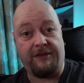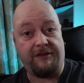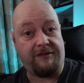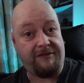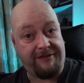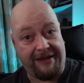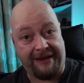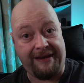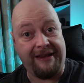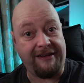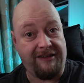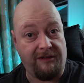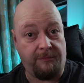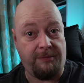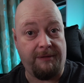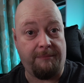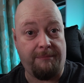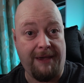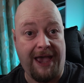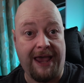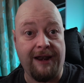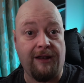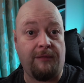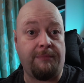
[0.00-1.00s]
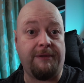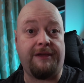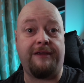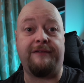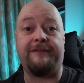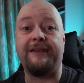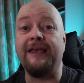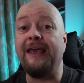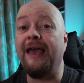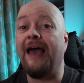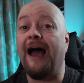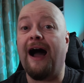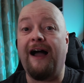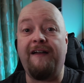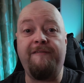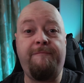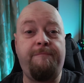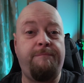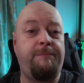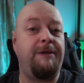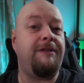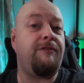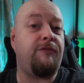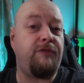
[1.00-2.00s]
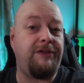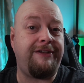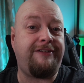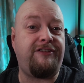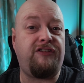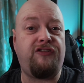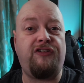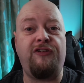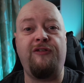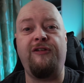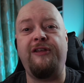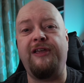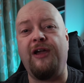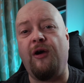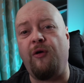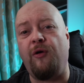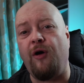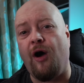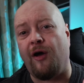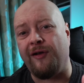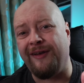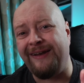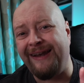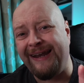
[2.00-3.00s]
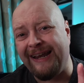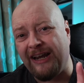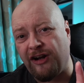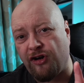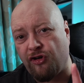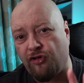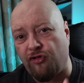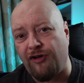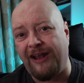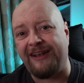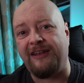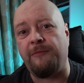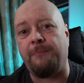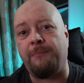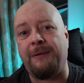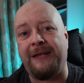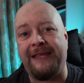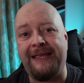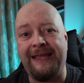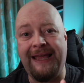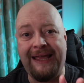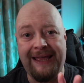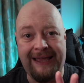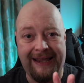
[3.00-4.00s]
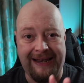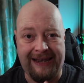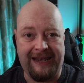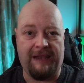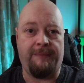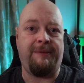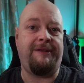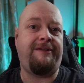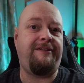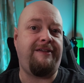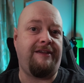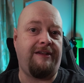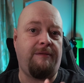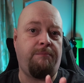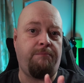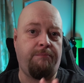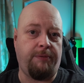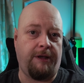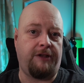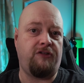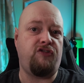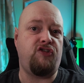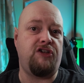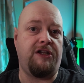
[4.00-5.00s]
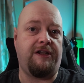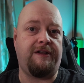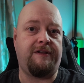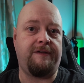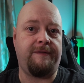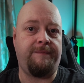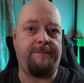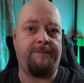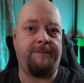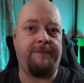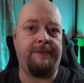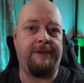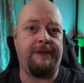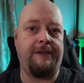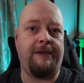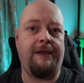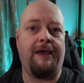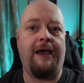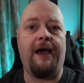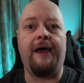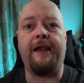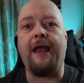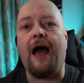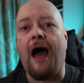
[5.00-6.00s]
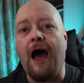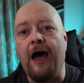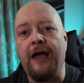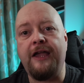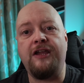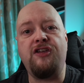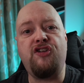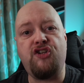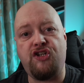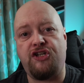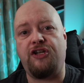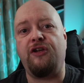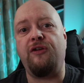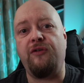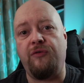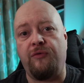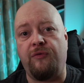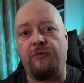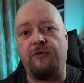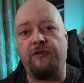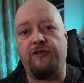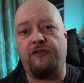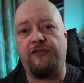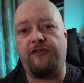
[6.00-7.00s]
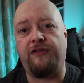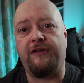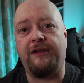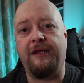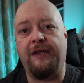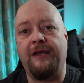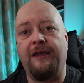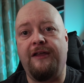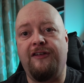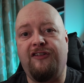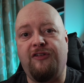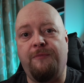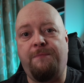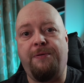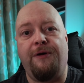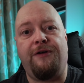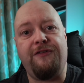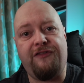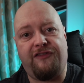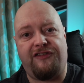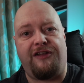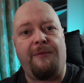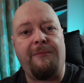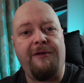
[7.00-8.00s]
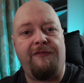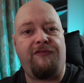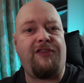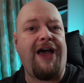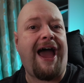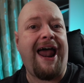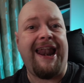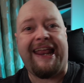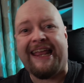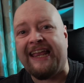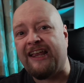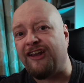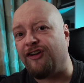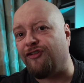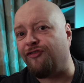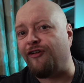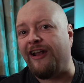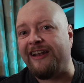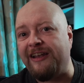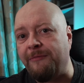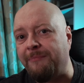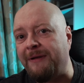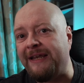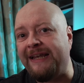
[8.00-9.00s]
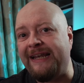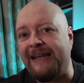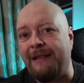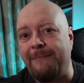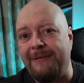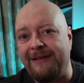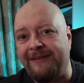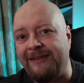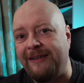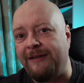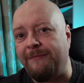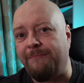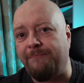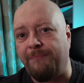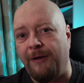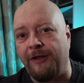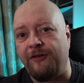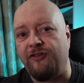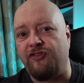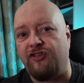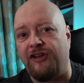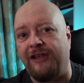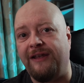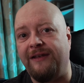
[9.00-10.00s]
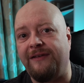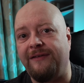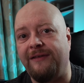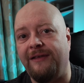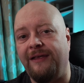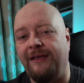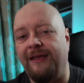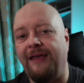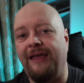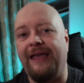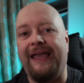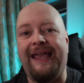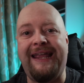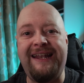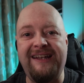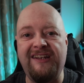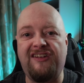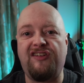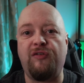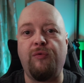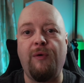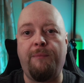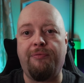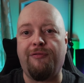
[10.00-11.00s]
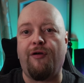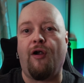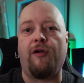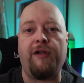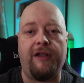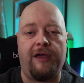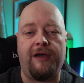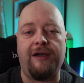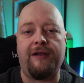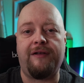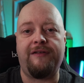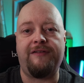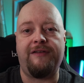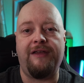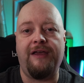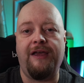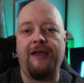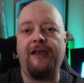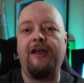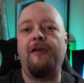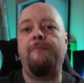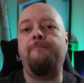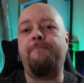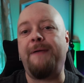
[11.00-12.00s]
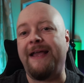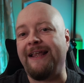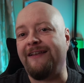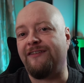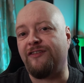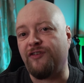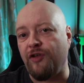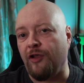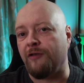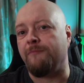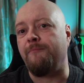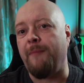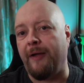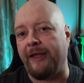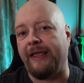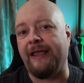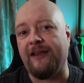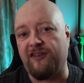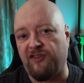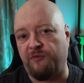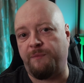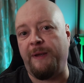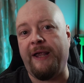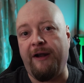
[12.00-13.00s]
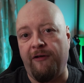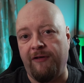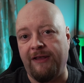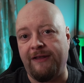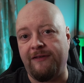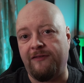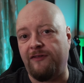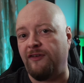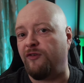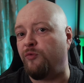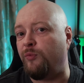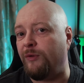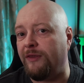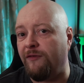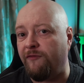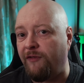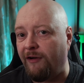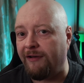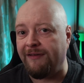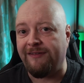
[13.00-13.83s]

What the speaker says: this 1080p panel because I've built this studio on an incredibly limited budget. And I choose to put some of that incredibly limited budget into a product based on my experiences with a very